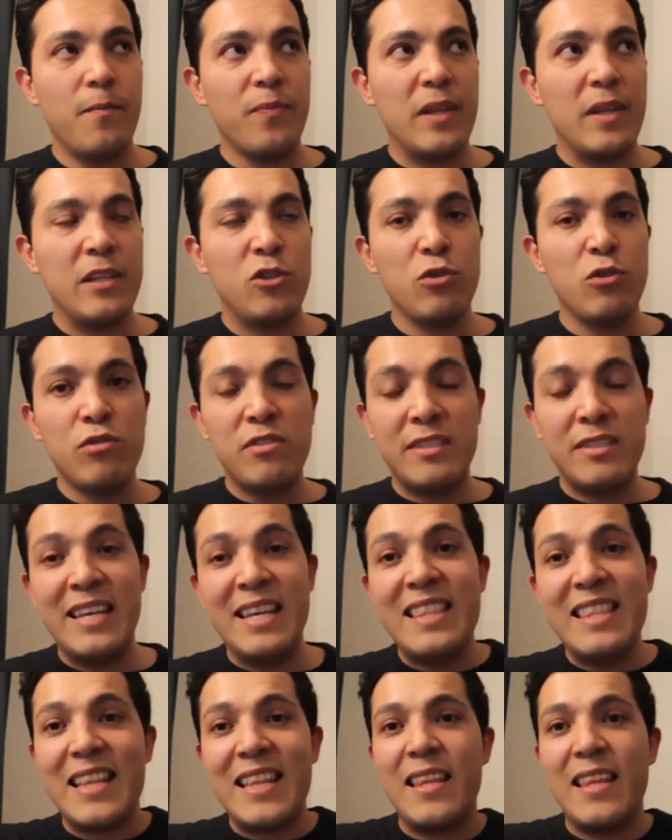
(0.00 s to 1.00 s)
to see
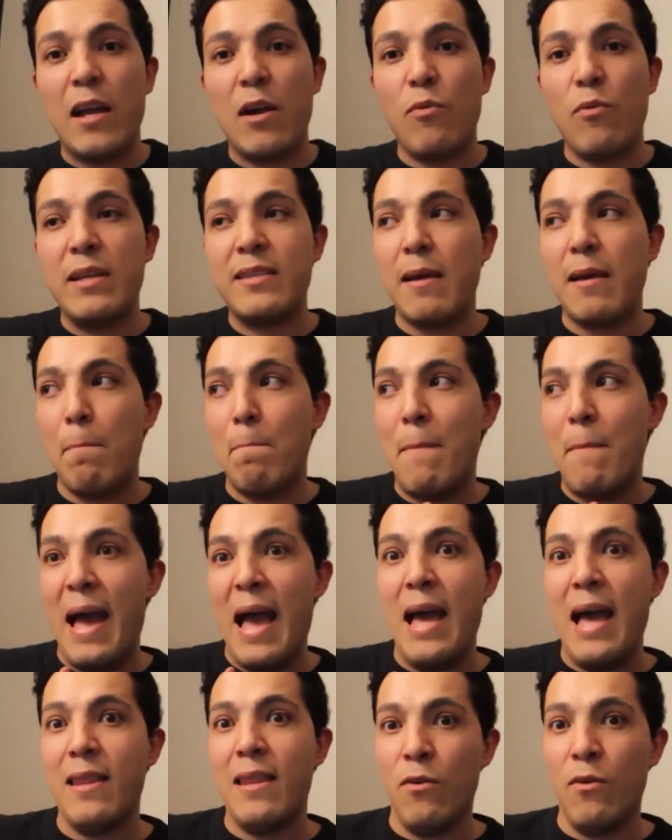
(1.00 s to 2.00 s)
that there is a
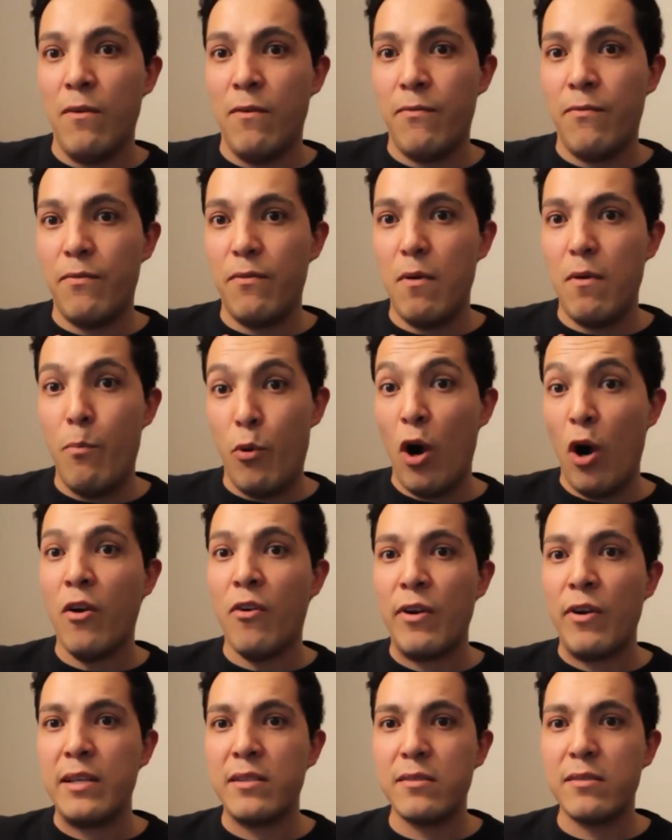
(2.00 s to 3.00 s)
path of
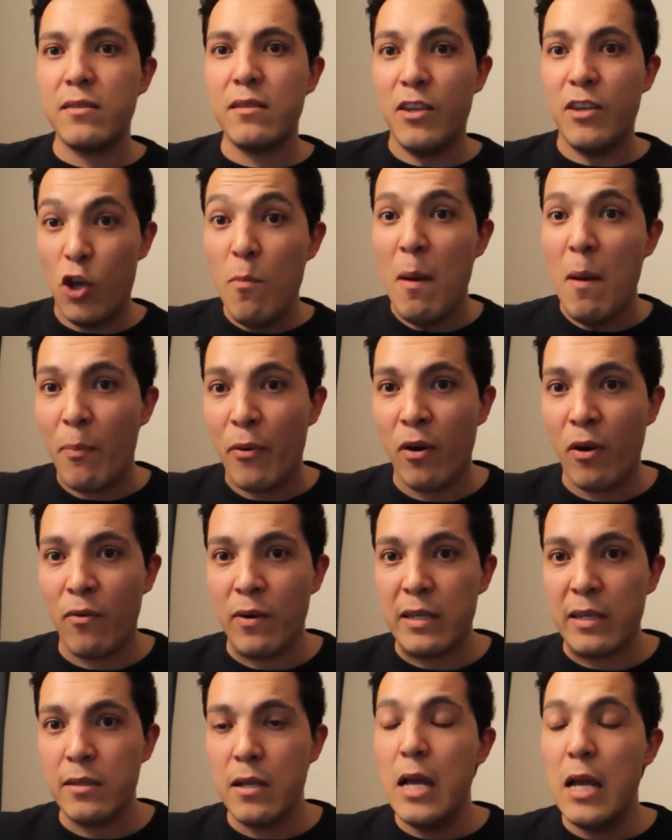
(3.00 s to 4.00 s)
progress, human
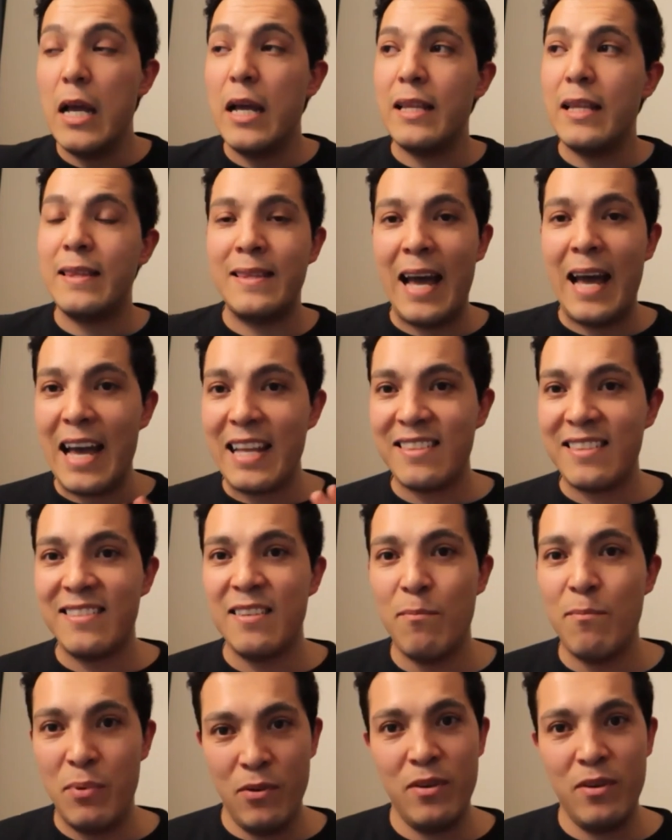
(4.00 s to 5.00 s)
progress, that's the
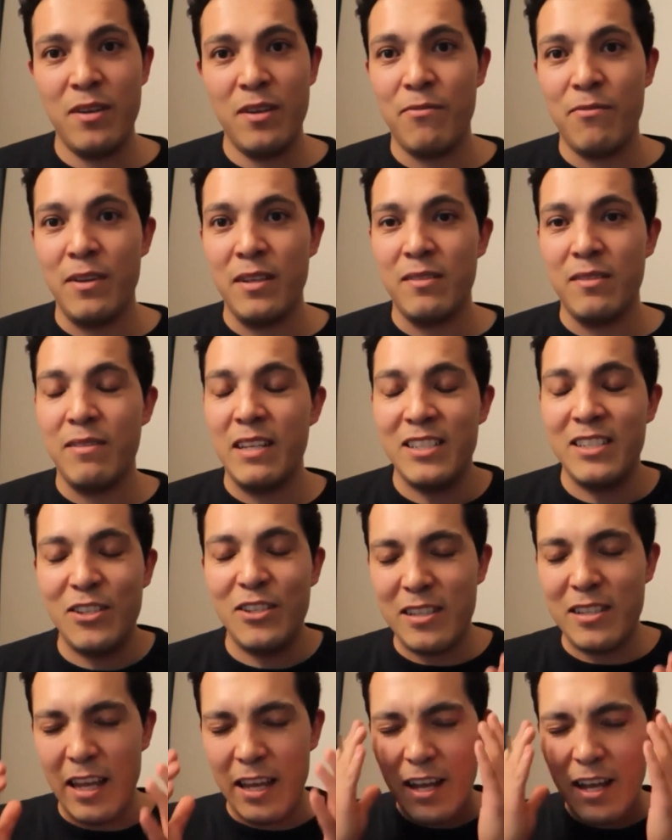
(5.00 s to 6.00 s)
beauty of it. It's
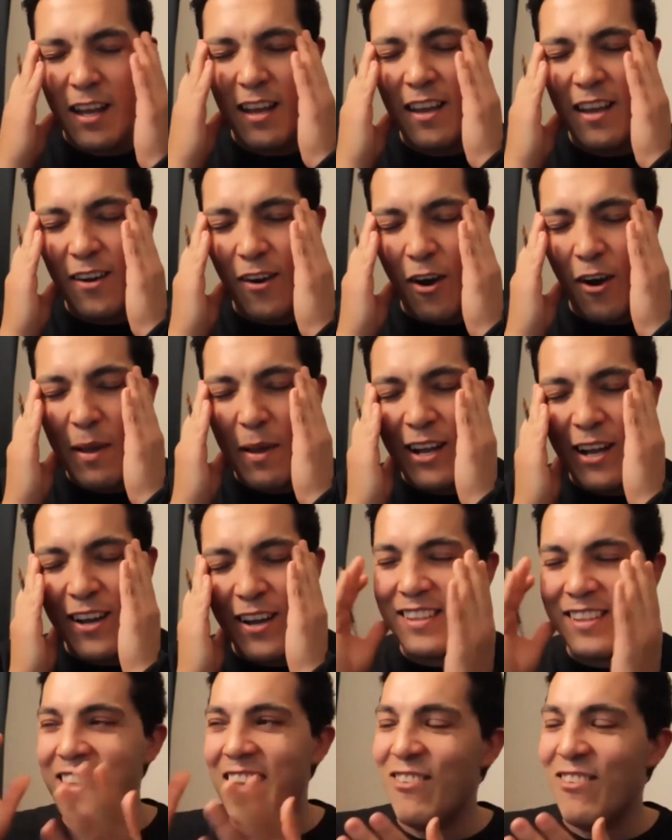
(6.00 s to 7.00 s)
just like, oh my
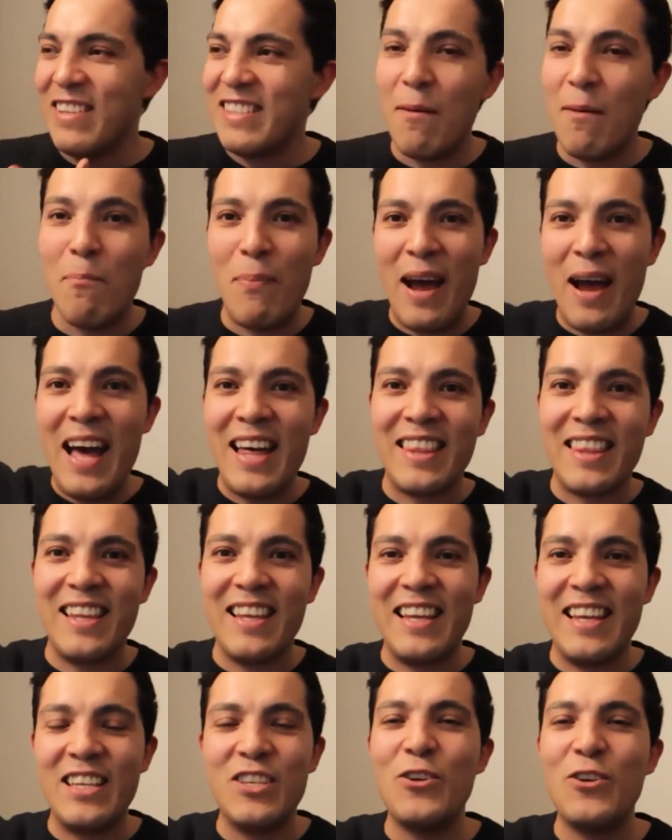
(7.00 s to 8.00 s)
God, there is a path.
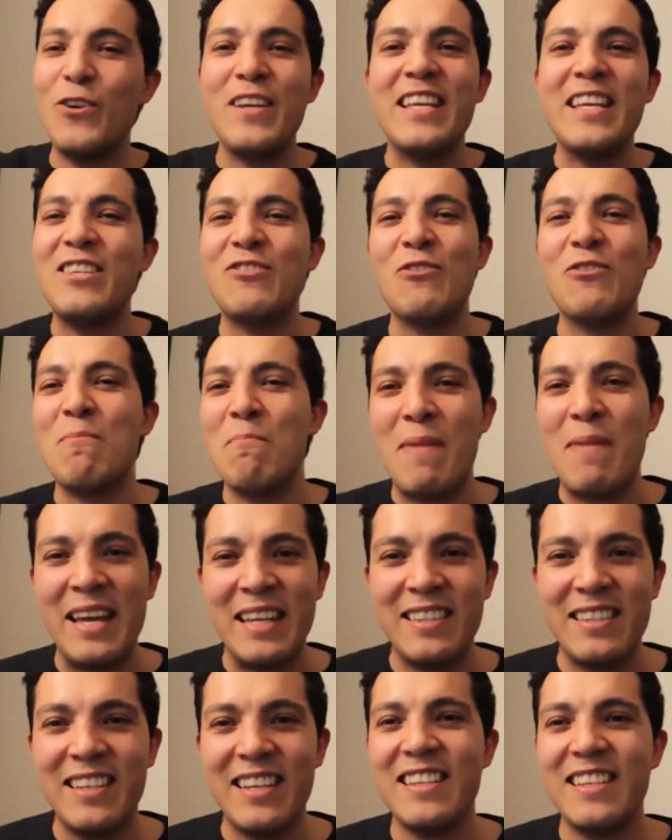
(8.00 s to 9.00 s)
You don't need to
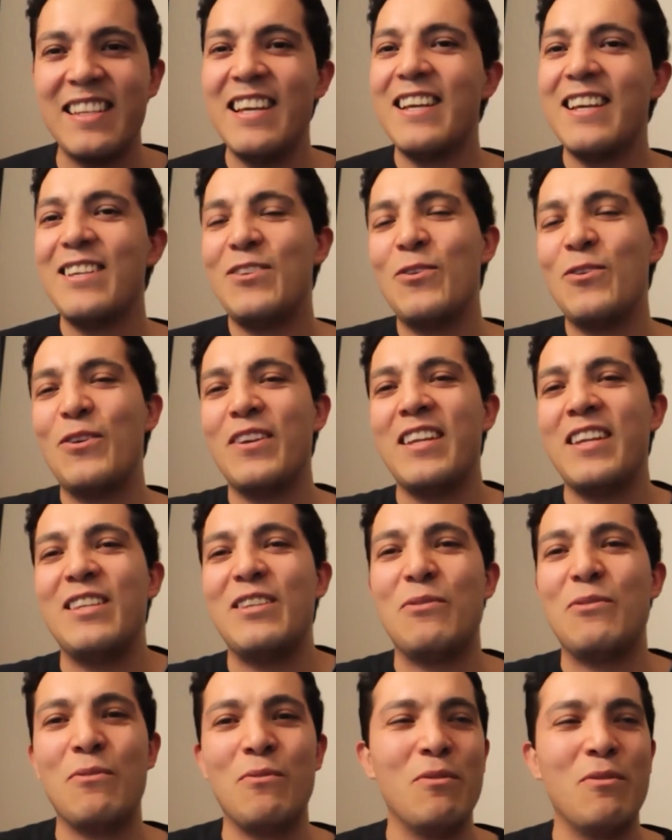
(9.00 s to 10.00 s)
invent it. You don't need
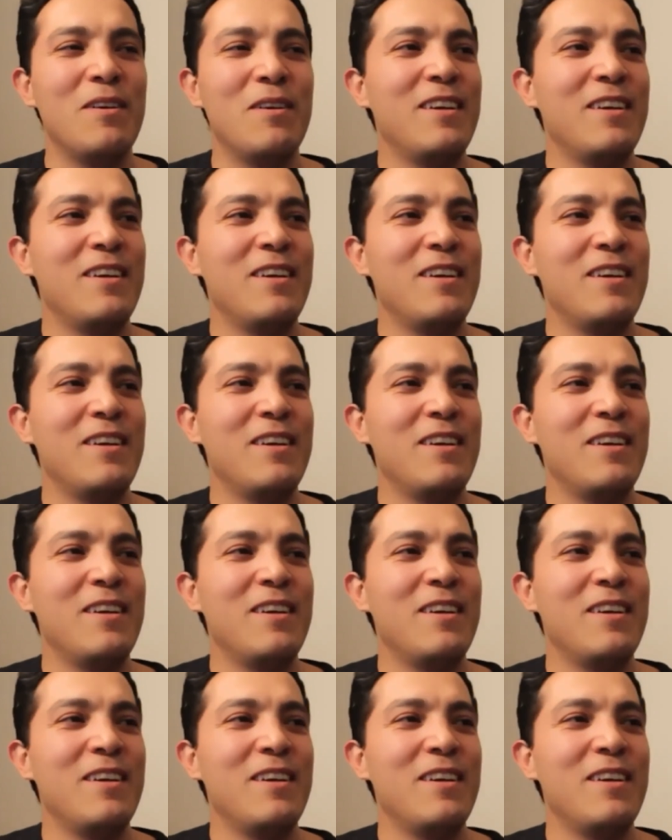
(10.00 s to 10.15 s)
to